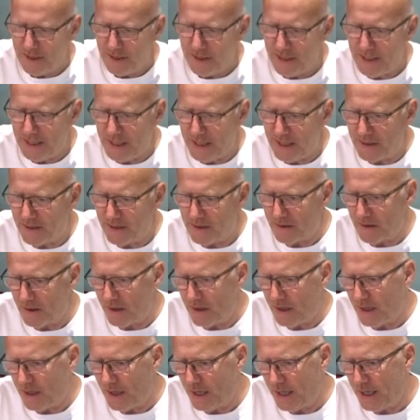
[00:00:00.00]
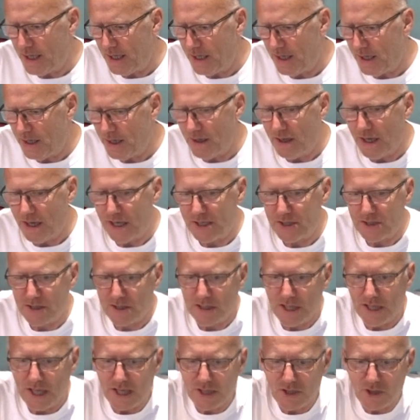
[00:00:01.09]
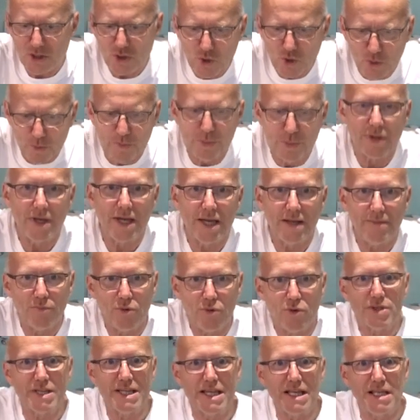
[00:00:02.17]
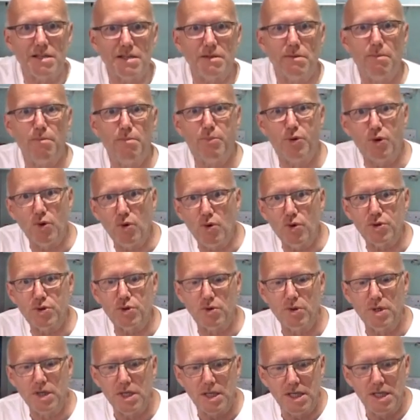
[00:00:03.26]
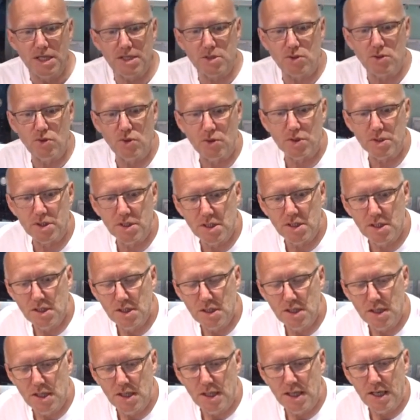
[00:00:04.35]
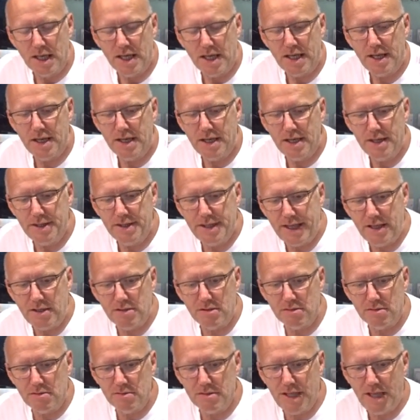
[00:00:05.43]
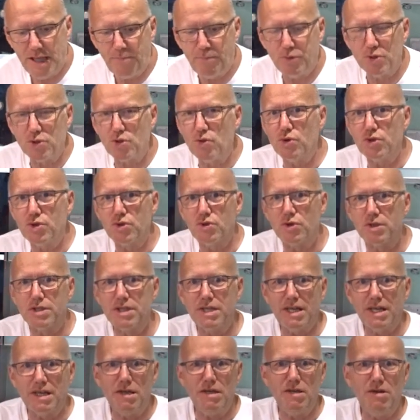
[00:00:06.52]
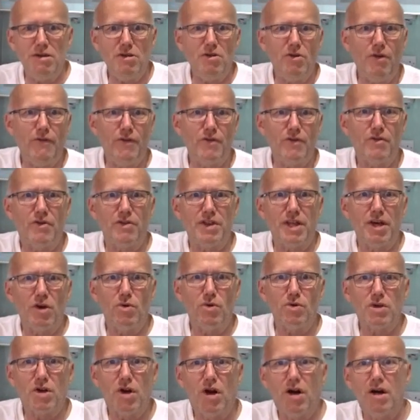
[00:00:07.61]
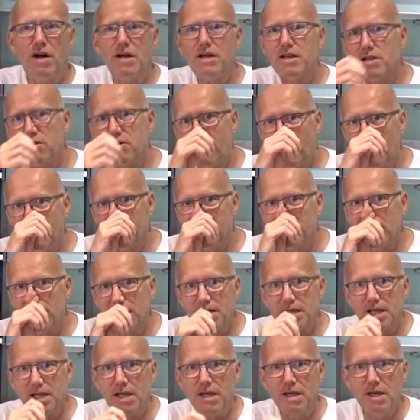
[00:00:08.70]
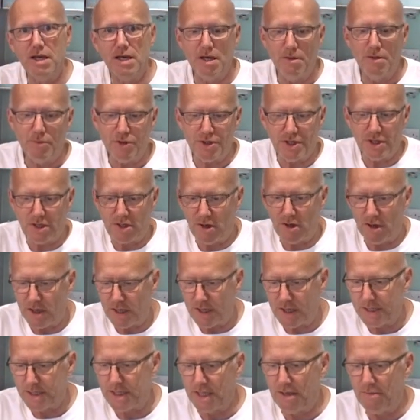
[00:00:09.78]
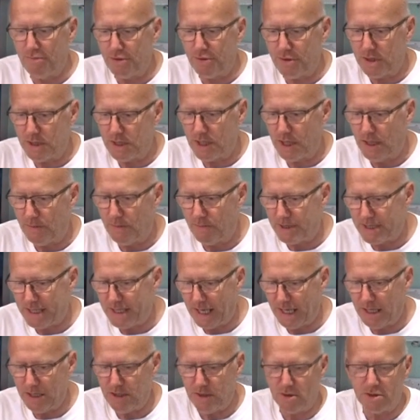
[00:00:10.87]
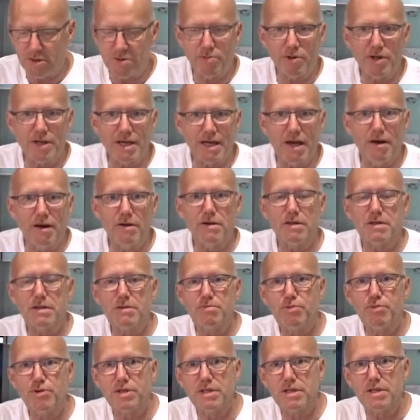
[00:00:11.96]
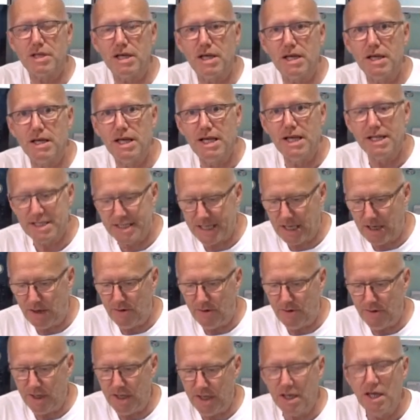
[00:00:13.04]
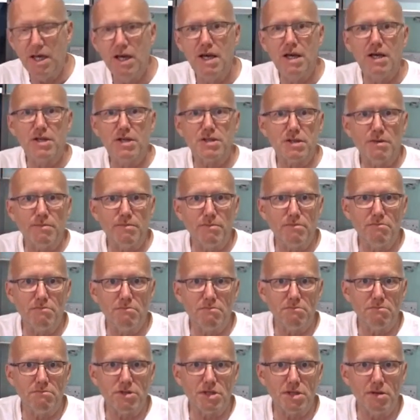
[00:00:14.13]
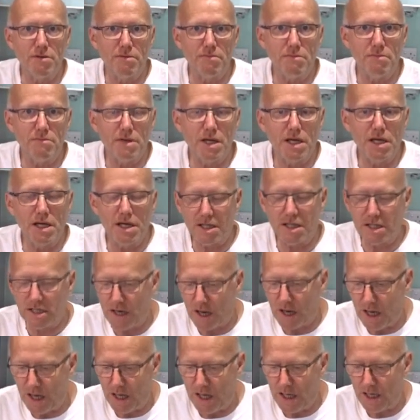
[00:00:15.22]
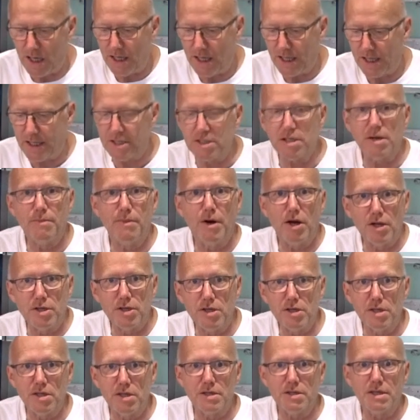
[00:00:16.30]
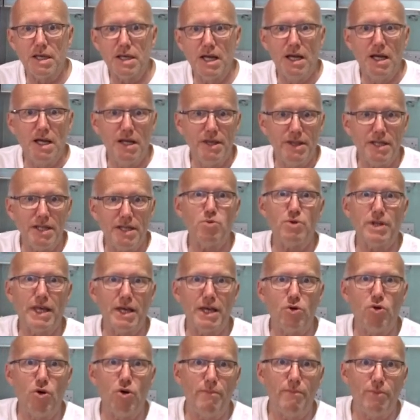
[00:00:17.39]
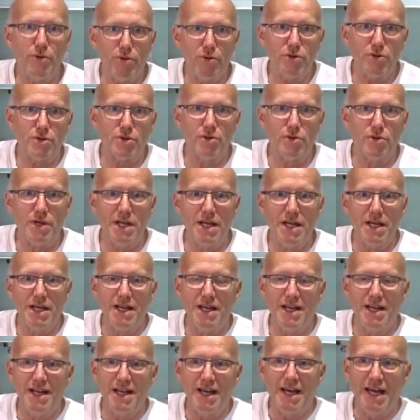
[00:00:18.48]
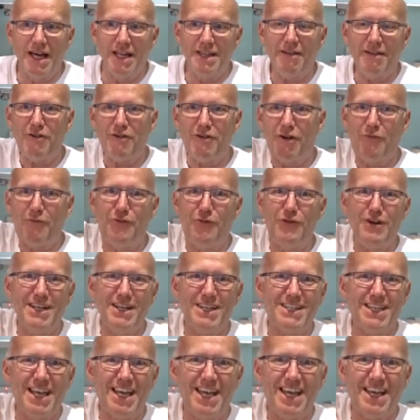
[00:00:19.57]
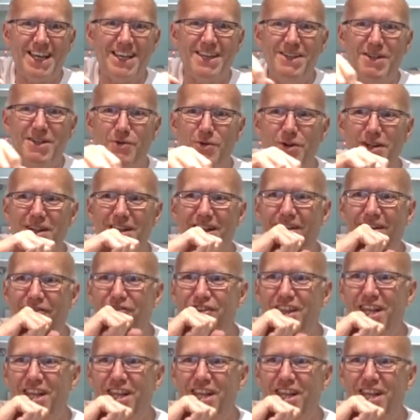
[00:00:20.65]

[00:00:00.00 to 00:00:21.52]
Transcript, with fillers: this is uh, a, a, soup in Maltese, brodu it's called. Uh, they, they put all sorts, you know if you've got the old carcass from Sunday, put the carcass in, put uh, potatoes, put carrots, put uh, celery, some some uh, garlic, some onions. That's what they call brodo. And they've got a funny saying, you know, if